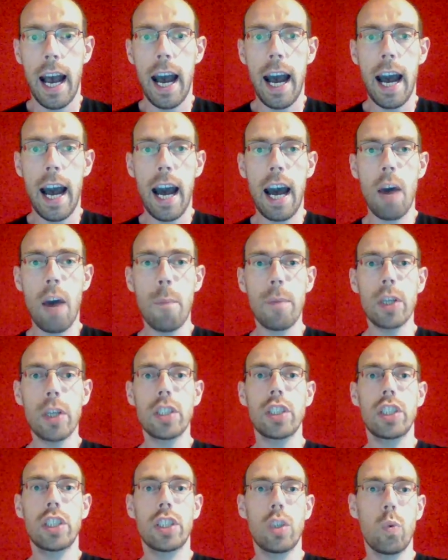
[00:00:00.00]
How
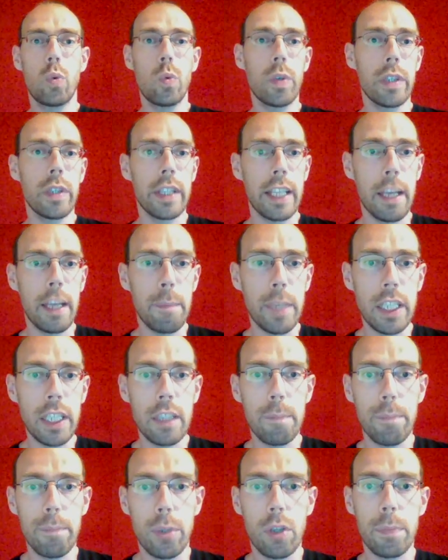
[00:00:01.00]
much would an
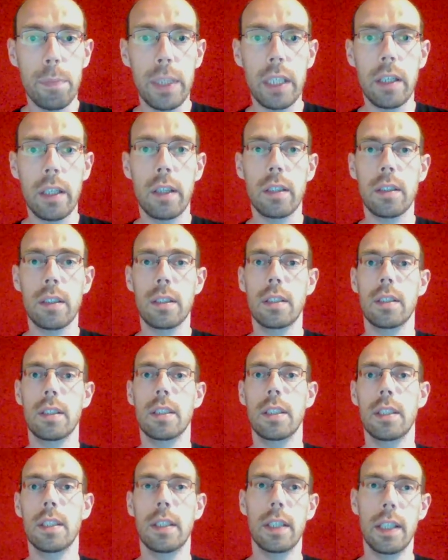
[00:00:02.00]
emission permit cost?
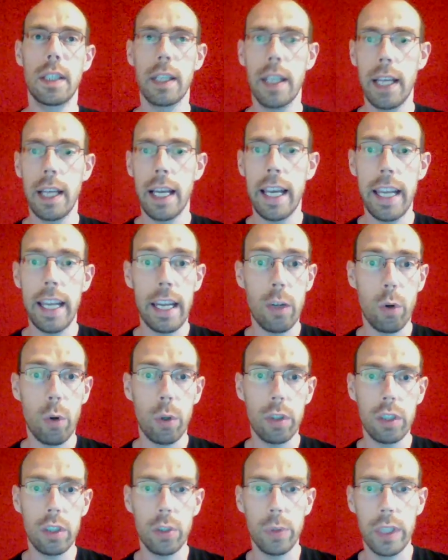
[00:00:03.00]
In
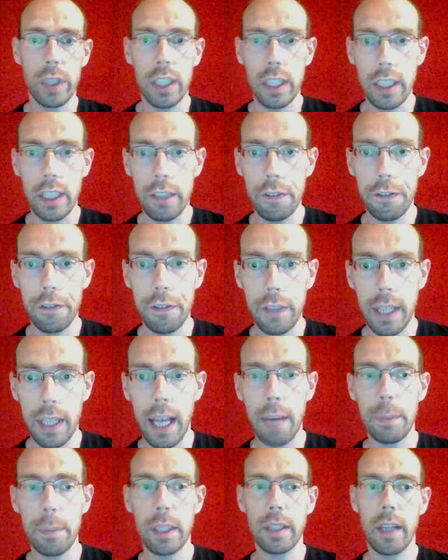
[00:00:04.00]
order to achieve
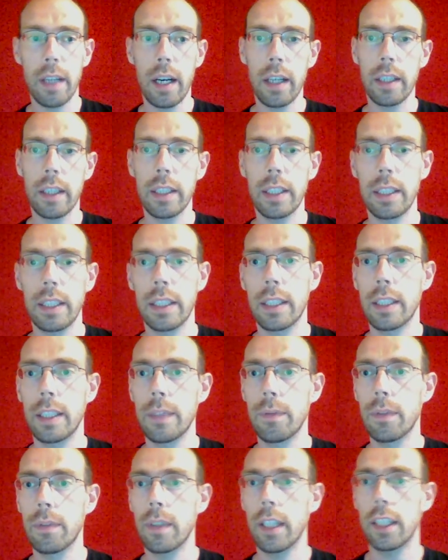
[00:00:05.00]
climate targets,
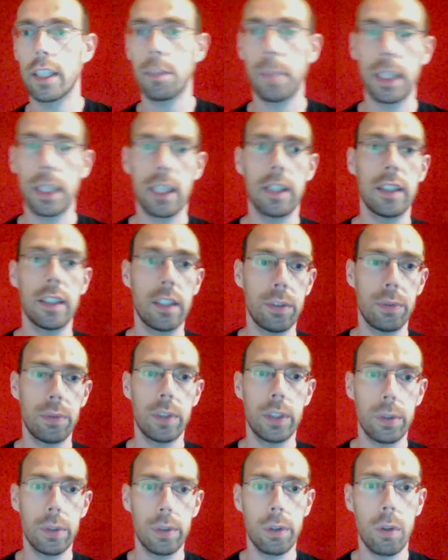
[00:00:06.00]
especially to
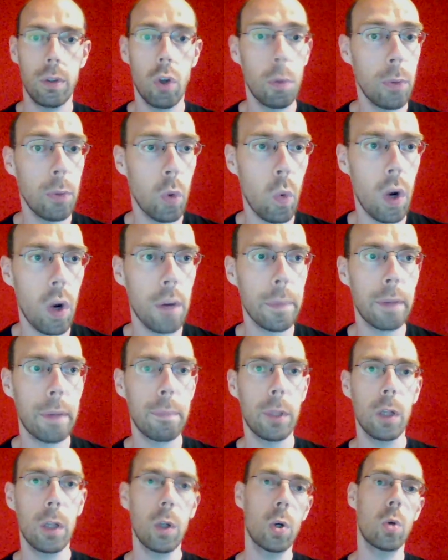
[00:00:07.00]
reduce global warming
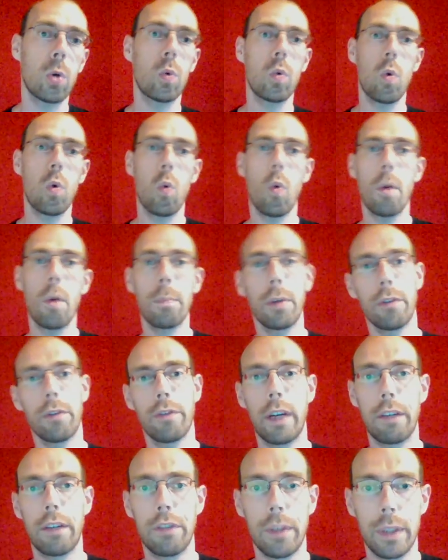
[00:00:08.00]
below
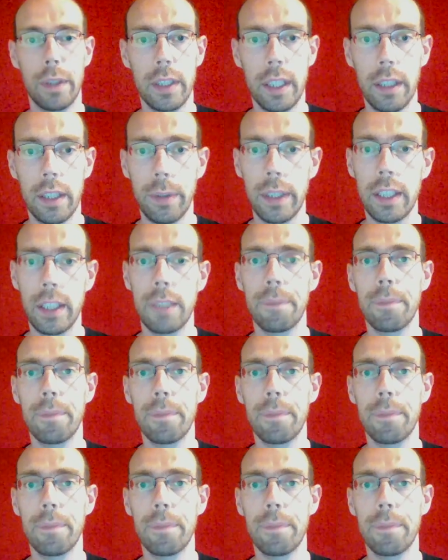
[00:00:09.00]
1.5 degrees centigrade,